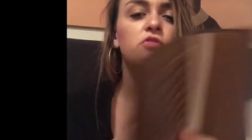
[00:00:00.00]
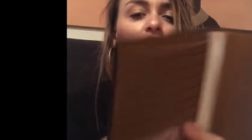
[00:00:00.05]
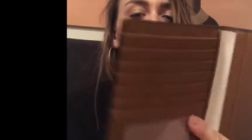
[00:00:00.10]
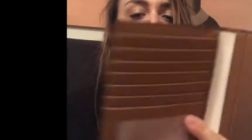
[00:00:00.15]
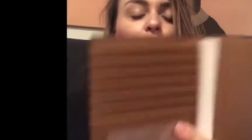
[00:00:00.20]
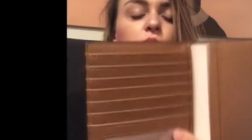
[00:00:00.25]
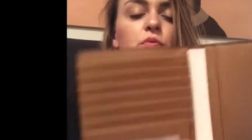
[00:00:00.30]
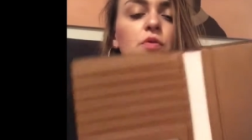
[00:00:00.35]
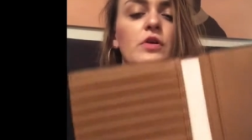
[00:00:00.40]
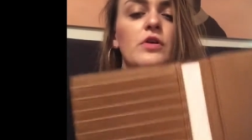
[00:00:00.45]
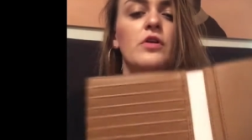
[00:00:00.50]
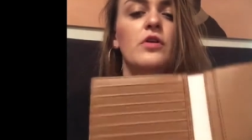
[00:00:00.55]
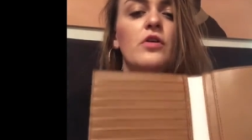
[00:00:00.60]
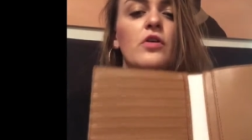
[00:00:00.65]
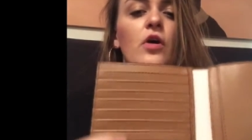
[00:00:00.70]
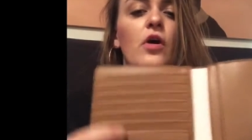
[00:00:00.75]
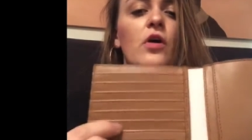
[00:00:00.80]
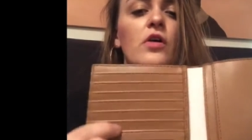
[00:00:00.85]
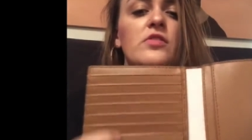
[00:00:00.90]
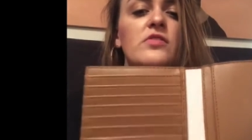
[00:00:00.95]
you put your
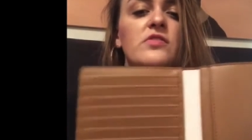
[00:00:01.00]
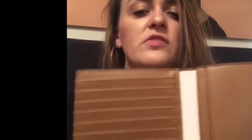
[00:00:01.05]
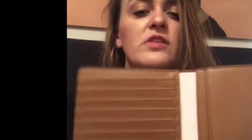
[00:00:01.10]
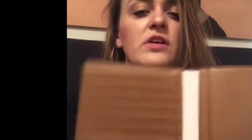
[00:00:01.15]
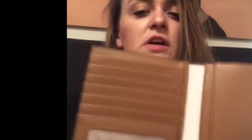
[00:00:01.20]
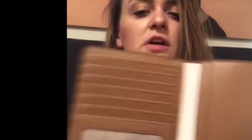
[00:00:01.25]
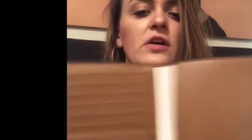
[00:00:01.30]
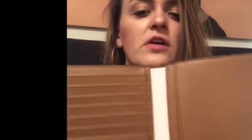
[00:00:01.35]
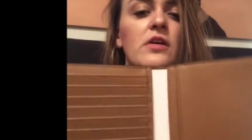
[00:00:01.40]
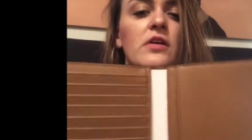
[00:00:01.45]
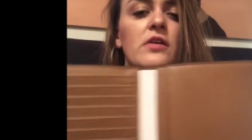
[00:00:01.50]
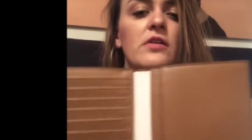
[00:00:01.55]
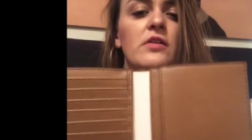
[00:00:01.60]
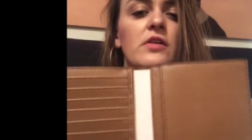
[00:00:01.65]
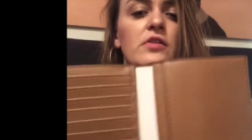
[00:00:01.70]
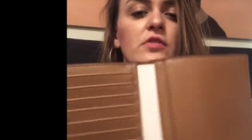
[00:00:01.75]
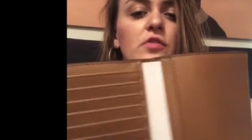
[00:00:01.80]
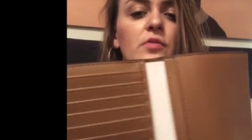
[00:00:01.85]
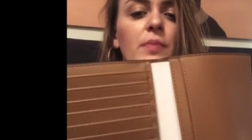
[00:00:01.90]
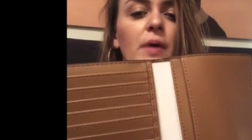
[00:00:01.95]
cards in here and
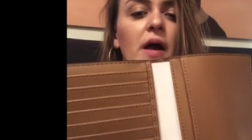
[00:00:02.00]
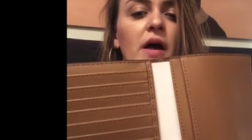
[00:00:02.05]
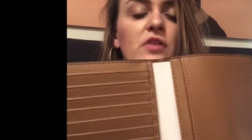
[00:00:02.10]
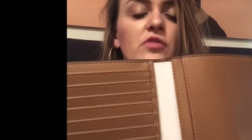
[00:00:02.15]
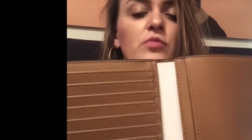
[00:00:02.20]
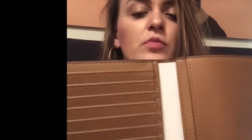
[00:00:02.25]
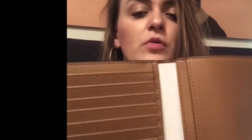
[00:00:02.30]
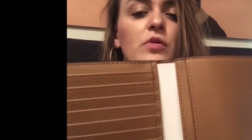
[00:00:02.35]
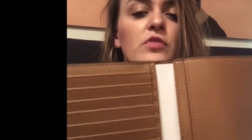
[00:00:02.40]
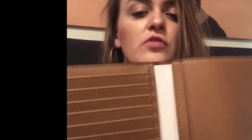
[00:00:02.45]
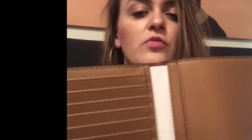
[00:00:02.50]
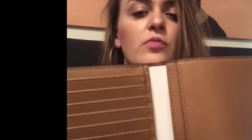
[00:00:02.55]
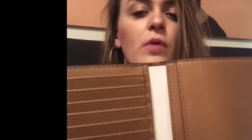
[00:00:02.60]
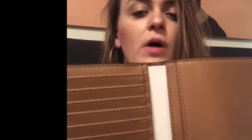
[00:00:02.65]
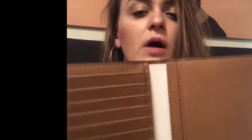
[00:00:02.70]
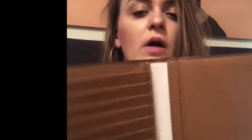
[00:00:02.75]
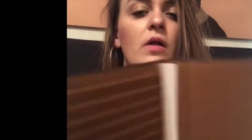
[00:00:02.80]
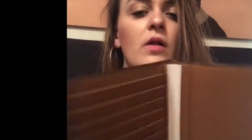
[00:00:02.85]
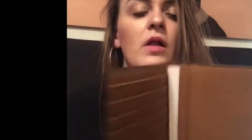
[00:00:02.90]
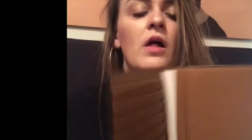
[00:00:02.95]
then your passport as
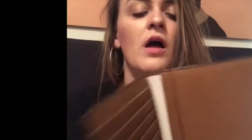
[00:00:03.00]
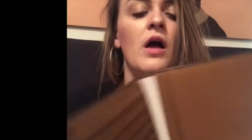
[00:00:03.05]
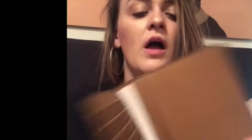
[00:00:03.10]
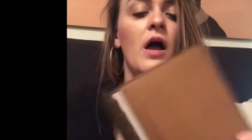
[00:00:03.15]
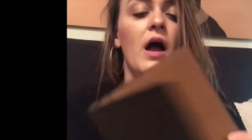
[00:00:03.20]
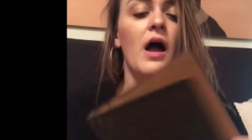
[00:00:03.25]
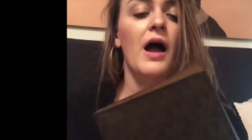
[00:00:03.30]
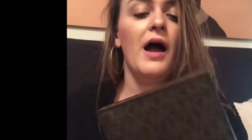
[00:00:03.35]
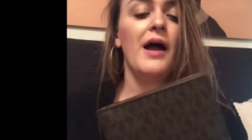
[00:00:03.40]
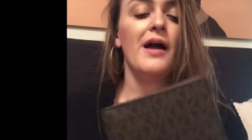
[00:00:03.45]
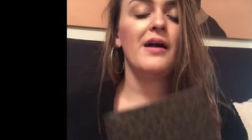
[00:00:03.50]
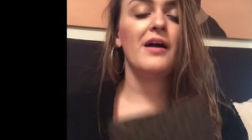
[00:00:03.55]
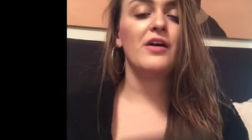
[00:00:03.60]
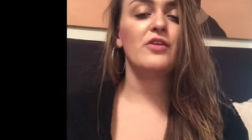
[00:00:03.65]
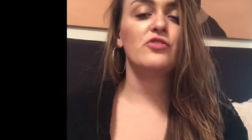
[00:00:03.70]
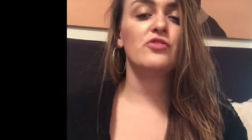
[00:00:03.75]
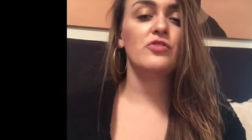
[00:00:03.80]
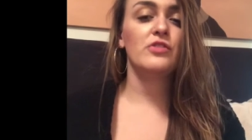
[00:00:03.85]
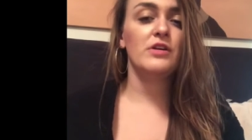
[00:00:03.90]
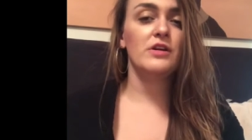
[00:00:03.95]
well. I
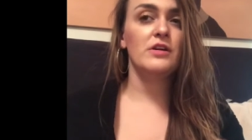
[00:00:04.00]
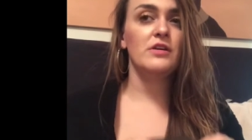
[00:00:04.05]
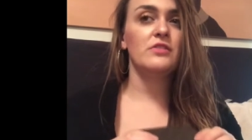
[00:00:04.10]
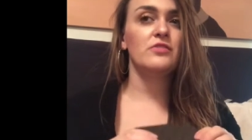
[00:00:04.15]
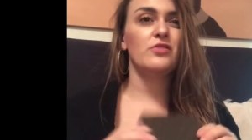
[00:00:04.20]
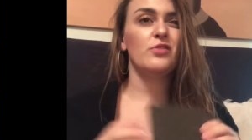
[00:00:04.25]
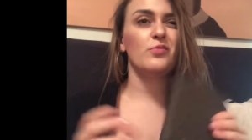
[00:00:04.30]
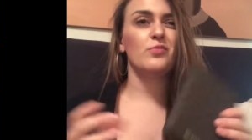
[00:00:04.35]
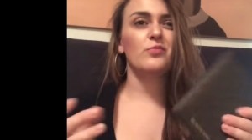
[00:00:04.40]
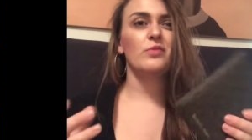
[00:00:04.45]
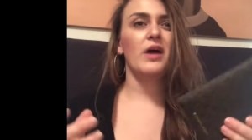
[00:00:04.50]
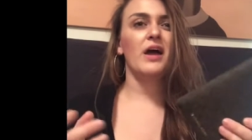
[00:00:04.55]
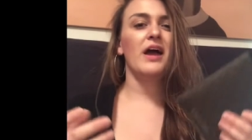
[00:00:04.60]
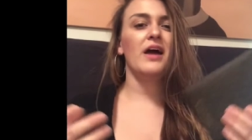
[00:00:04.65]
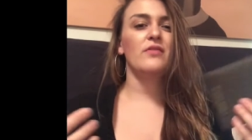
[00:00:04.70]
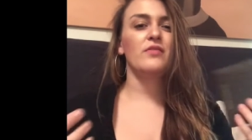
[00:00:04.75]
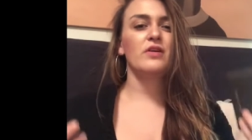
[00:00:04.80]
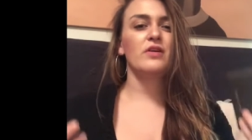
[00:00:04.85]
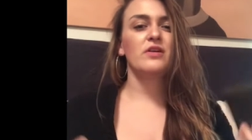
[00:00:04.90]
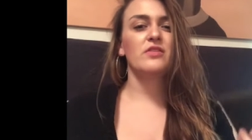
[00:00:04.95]
actually don't, I
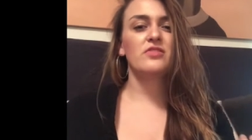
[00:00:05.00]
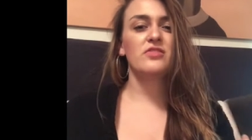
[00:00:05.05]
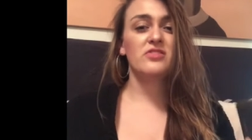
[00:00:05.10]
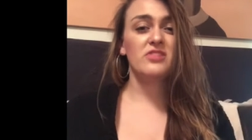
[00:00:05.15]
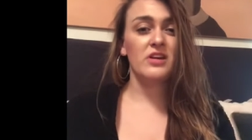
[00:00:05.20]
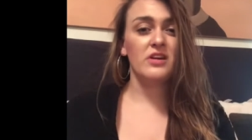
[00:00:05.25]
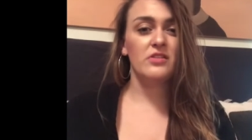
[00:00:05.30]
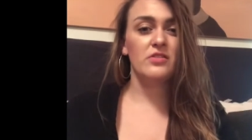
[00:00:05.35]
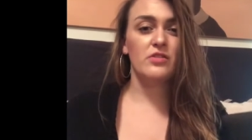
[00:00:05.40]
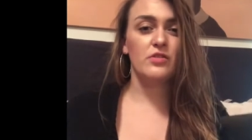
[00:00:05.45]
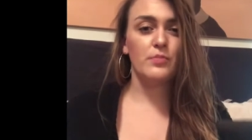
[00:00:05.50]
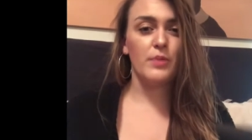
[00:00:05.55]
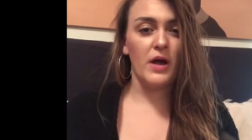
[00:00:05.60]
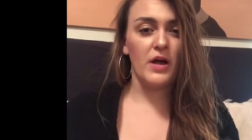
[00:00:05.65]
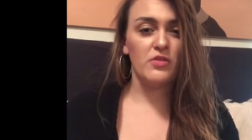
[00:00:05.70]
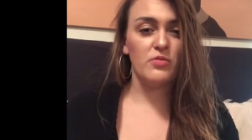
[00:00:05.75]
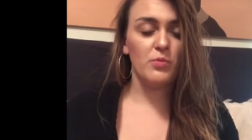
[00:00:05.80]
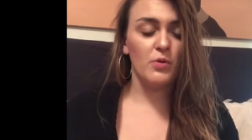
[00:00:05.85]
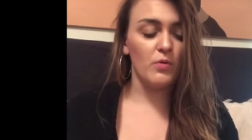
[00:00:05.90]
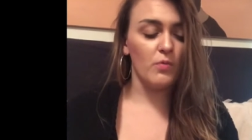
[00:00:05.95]
have like a standard
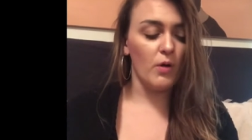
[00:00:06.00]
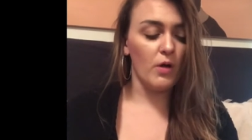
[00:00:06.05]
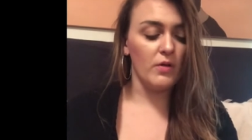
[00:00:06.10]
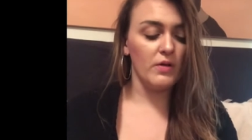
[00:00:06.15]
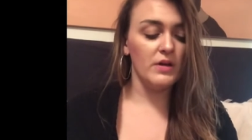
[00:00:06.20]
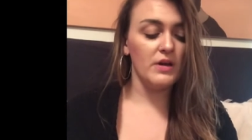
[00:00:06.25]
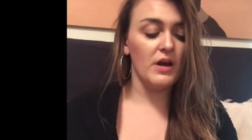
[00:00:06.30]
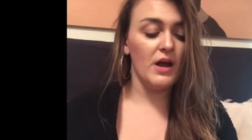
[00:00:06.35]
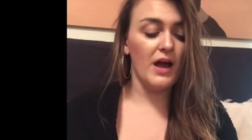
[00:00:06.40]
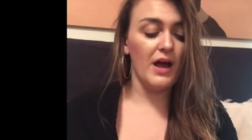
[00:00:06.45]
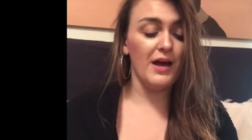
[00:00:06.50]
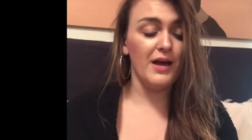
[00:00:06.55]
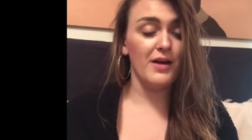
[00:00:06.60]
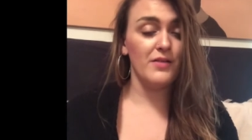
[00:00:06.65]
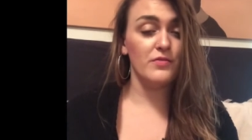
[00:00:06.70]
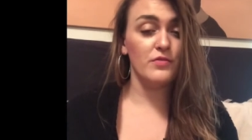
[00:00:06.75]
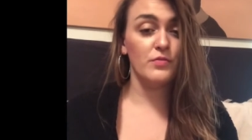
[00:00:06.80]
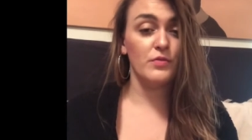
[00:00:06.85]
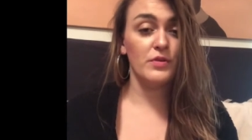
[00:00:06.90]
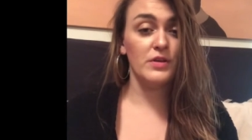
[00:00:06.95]
passport wallet. I
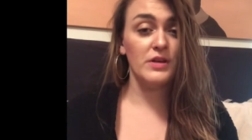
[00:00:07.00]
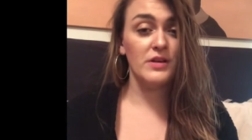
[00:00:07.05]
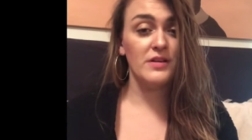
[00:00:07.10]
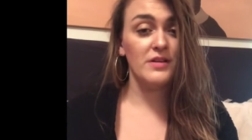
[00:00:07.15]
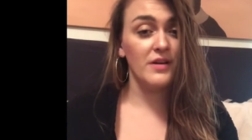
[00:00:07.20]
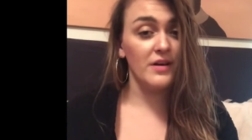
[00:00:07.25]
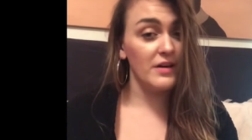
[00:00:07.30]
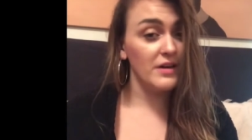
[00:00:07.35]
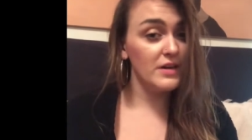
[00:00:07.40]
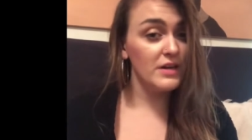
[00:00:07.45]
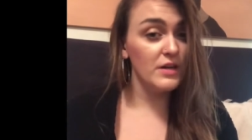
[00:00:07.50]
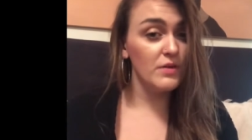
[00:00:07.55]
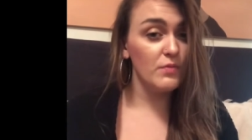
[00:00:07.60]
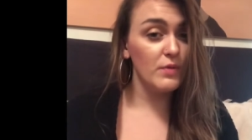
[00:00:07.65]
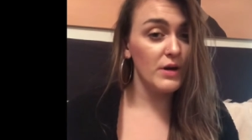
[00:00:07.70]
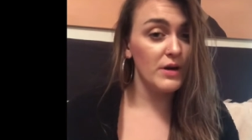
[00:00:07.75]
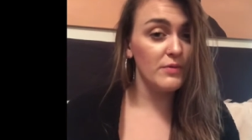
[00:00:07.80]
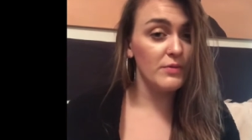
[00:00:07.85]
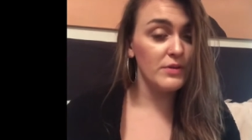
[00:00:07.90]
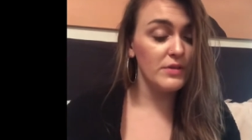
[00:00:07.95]
haven't really gone
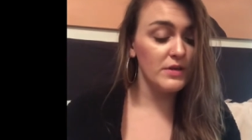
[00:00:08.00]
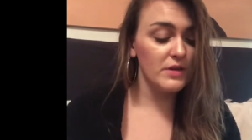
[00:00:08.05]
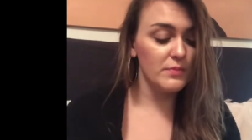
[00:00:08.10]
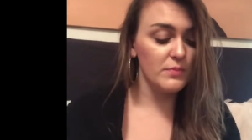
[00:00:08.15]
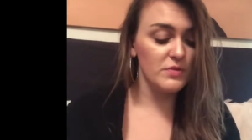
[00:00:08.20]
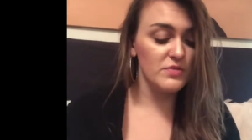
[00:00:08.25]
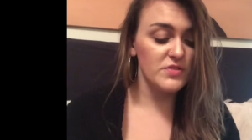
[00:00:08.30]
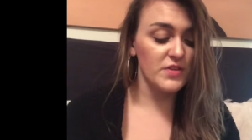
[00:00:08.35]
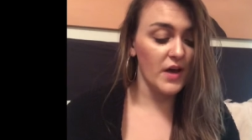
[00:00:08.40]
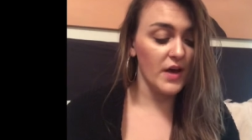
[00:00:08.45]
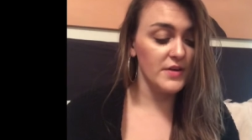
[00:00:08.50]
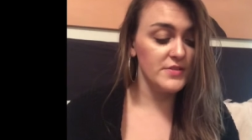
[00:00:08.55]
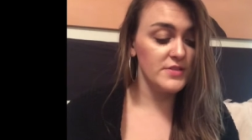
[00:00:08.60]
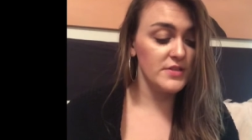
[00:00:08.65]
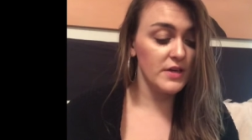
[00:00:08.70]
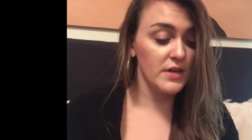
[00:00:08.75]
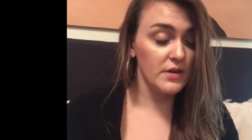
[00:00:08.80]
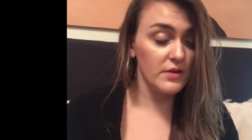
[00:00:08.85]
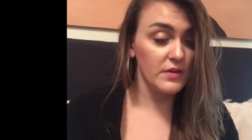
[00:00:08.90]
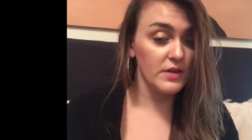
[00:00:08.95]
anywhere with it besides
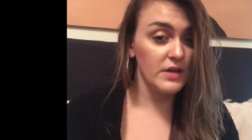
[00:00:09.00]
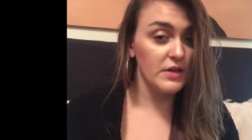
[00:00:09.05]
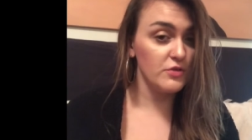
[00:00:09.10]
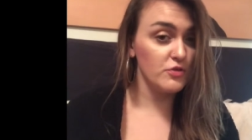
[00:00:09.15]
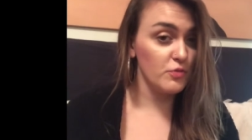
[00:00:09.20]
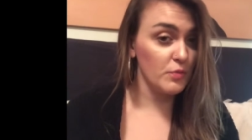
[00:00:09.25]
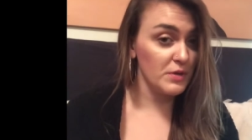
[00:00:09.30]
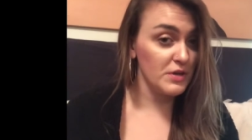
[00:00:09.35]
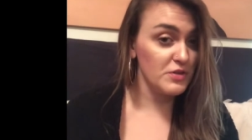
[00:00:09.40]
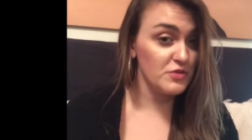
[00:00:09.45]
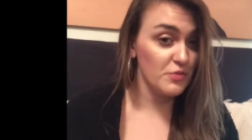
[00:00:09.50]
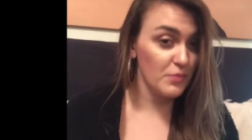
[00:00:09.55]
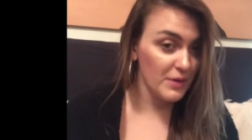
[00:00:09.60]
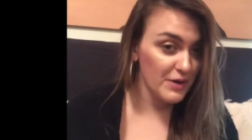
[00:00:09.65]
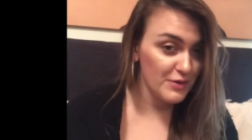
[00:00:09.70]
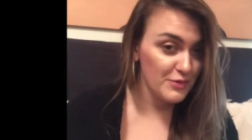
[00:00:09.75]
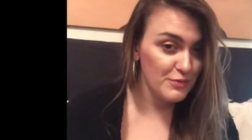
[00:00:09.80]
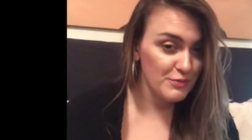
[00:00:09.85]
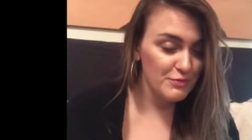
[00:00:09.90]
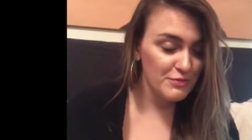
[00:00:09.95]
Italy in
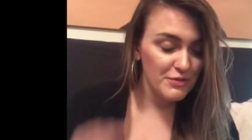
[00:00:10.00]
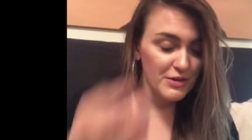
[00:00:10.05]
2012.